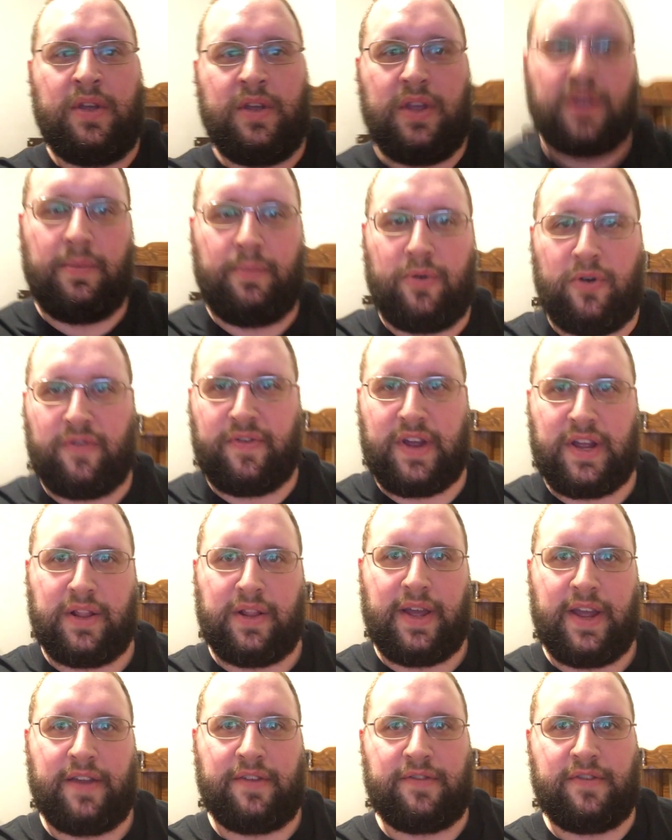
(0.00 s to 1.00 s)
improve on
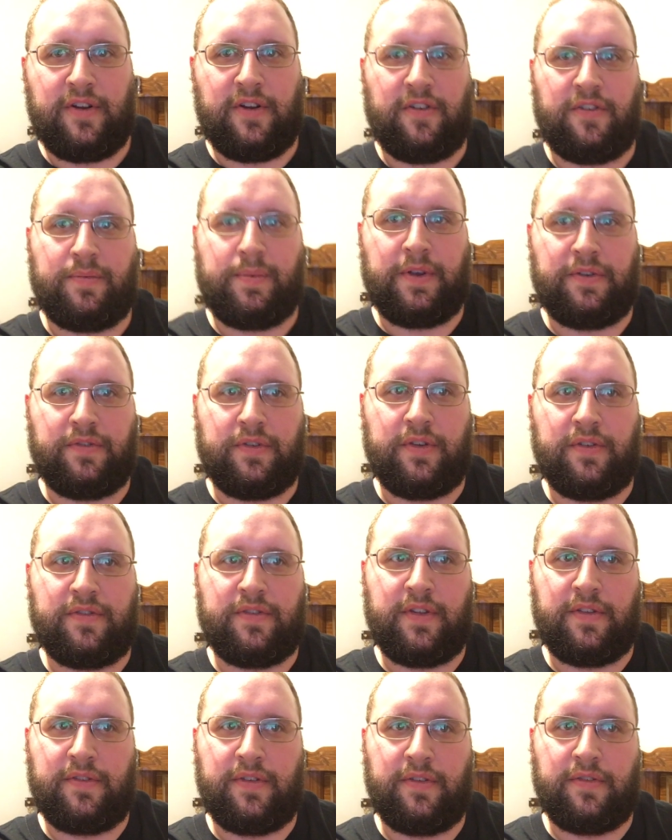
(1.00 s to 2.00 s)
last year, especially
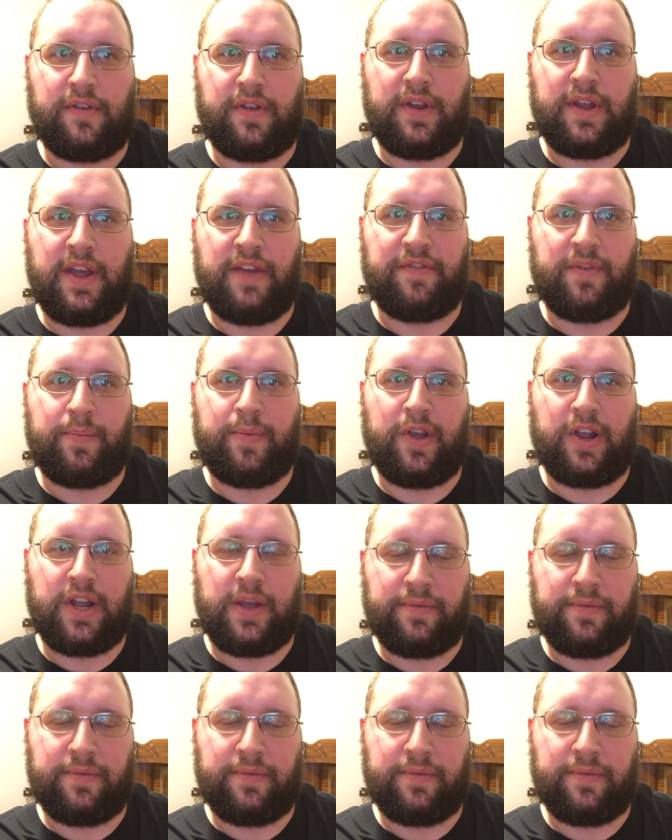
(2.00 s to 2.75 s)
since he's going to have to pick